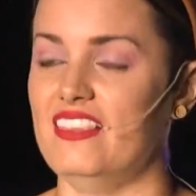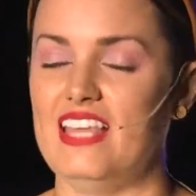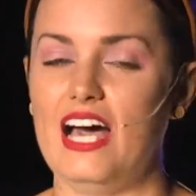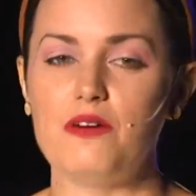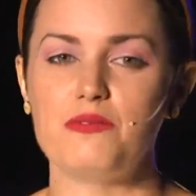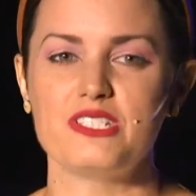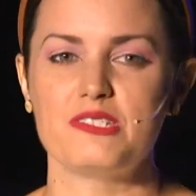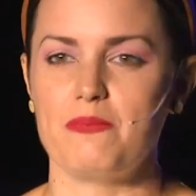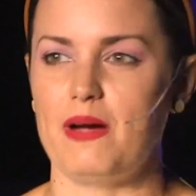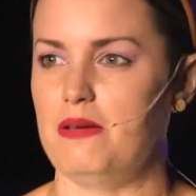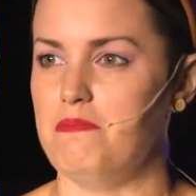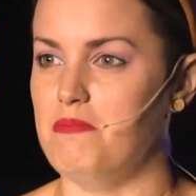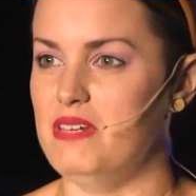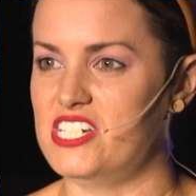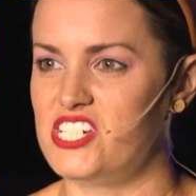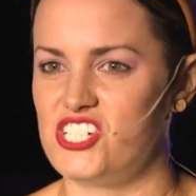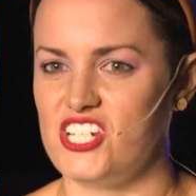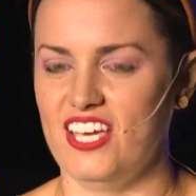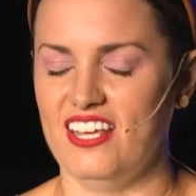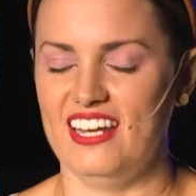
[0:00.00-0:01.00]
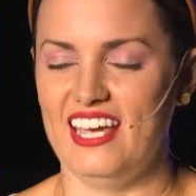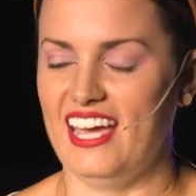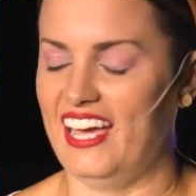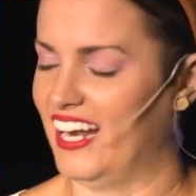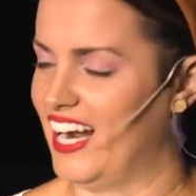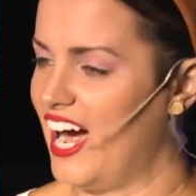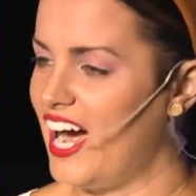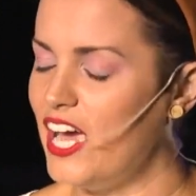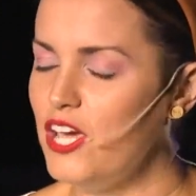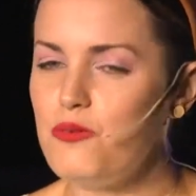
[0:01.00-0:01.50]
And that was my mission,
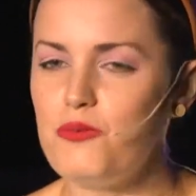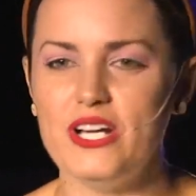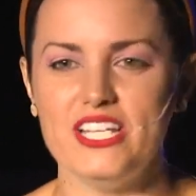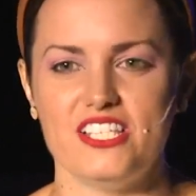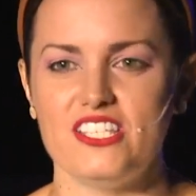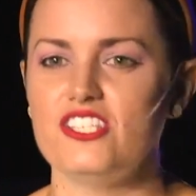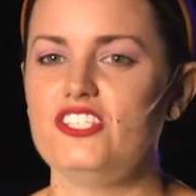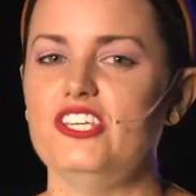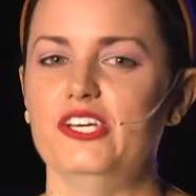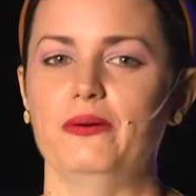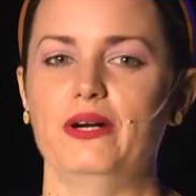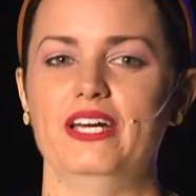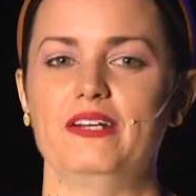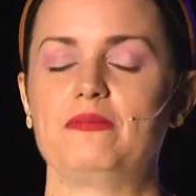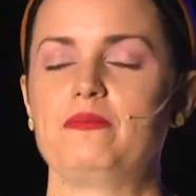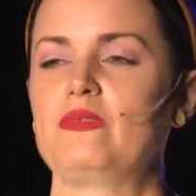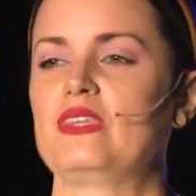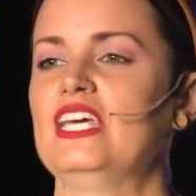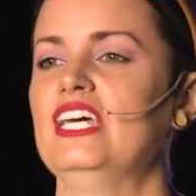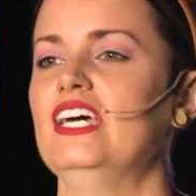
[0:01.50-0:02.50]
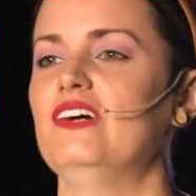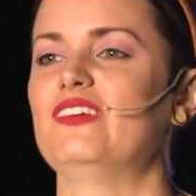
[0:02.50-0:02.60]
and I went to do it.